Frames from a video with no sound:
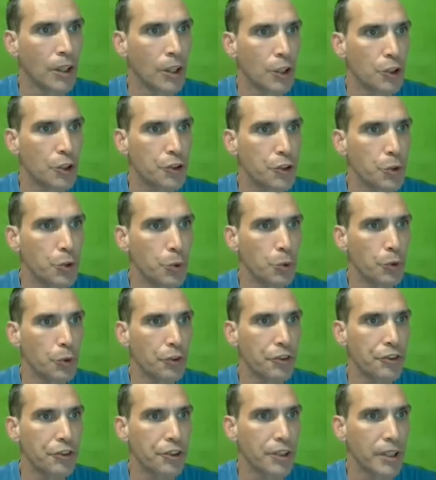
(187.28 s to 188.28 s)

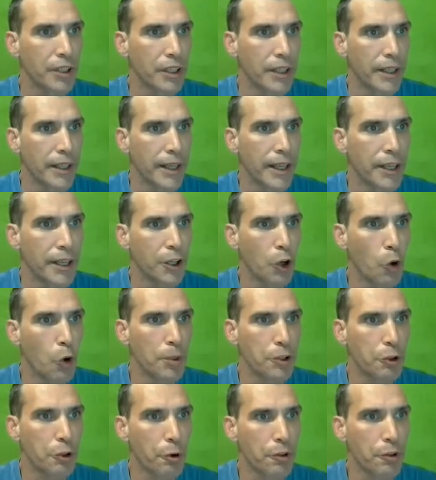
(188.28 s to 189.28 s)
Tools, and
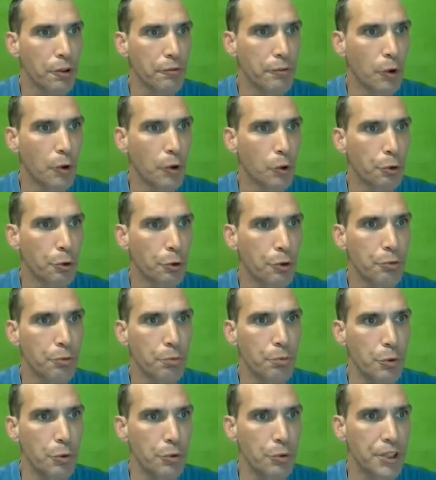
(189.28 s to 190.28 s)
open current folder as
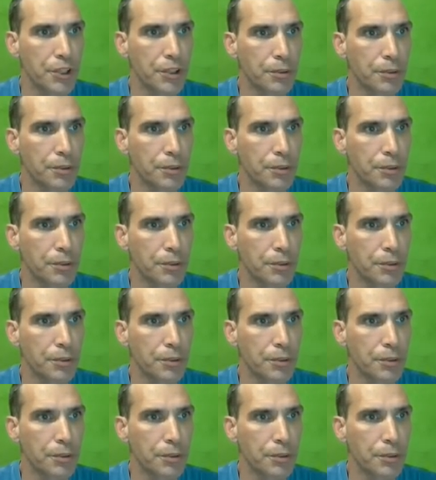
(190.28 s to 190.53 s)
root.